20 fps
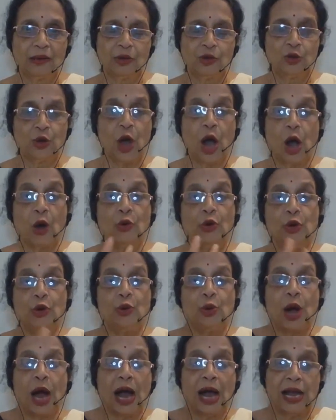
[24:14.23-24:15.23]
So how
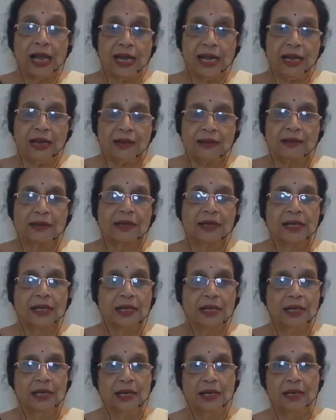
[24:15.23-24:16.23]
do I
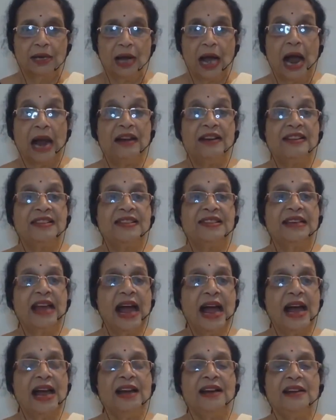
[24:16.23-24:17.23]

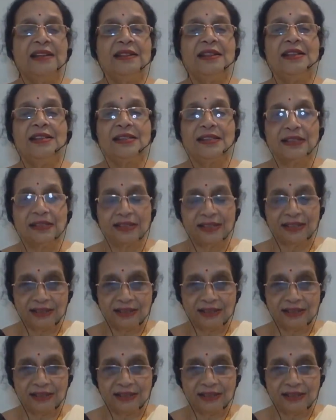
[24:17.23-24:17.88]
understand this